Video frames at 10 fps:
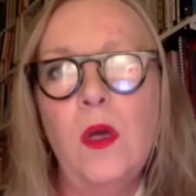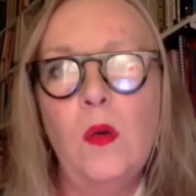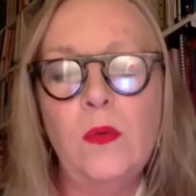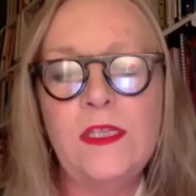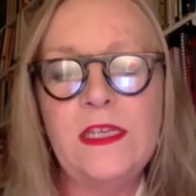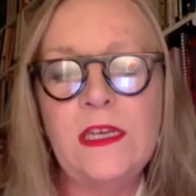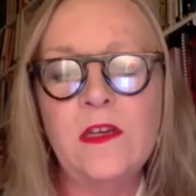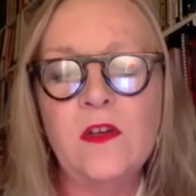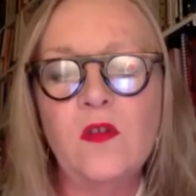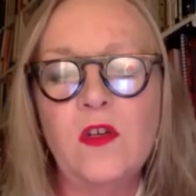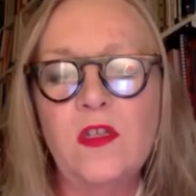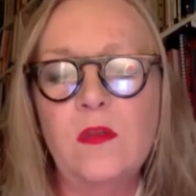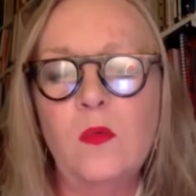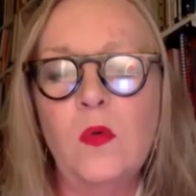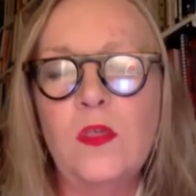whizzing across the
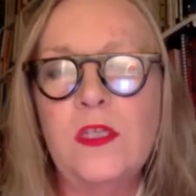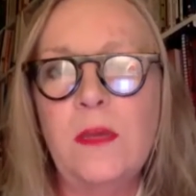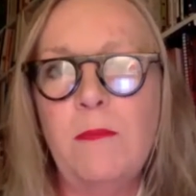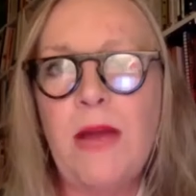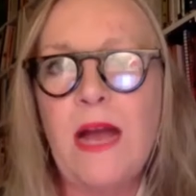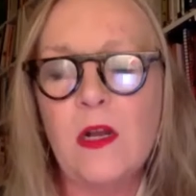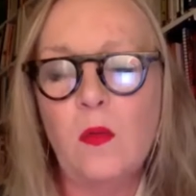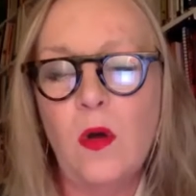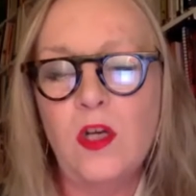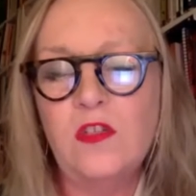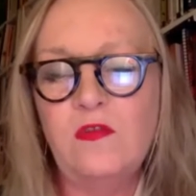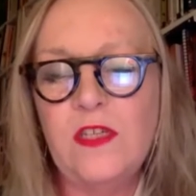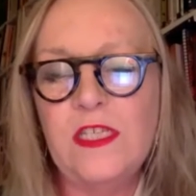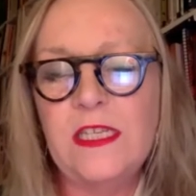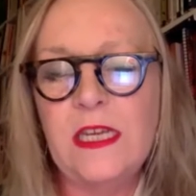water, backwash
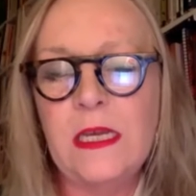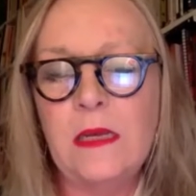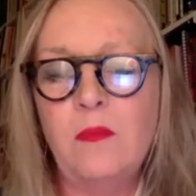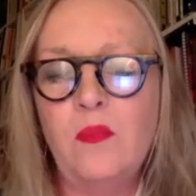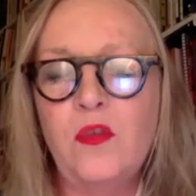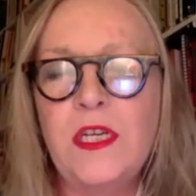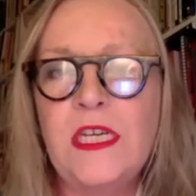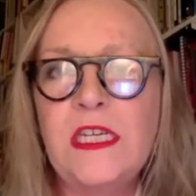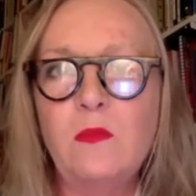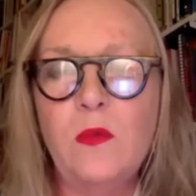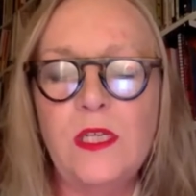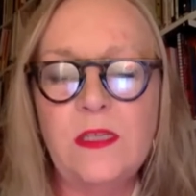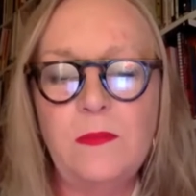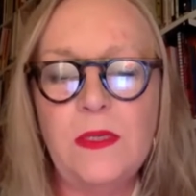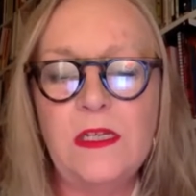fizzing, breeze
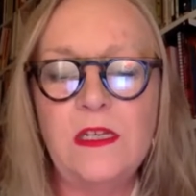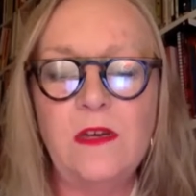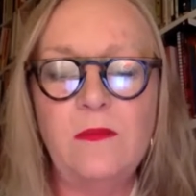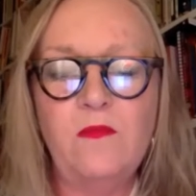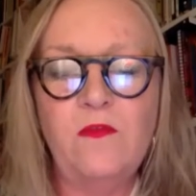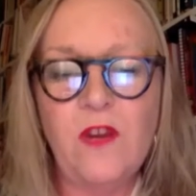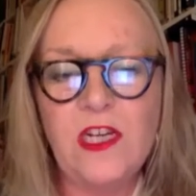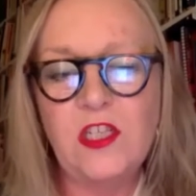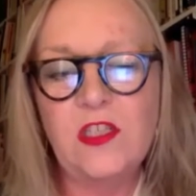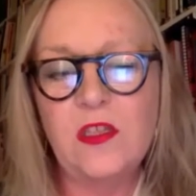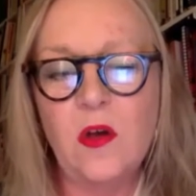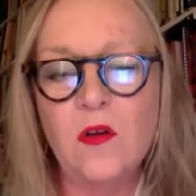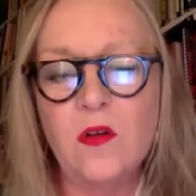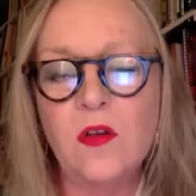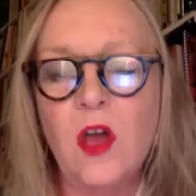whispered a fresh
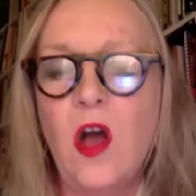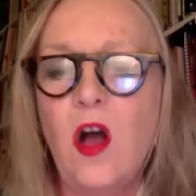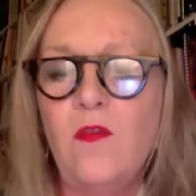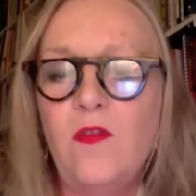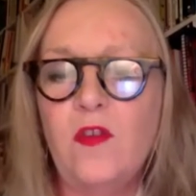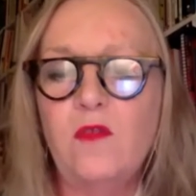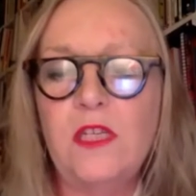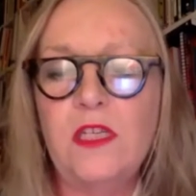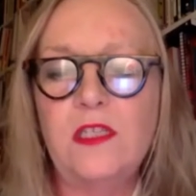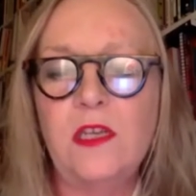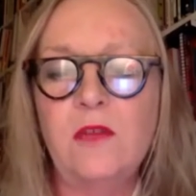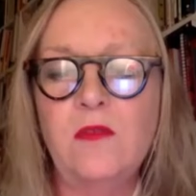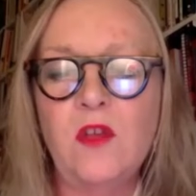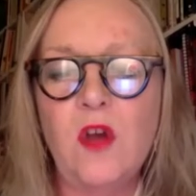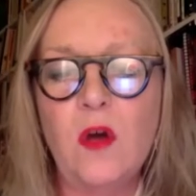song off the gritstone
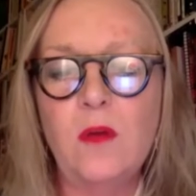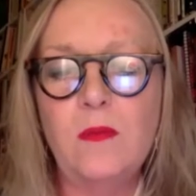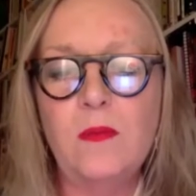top.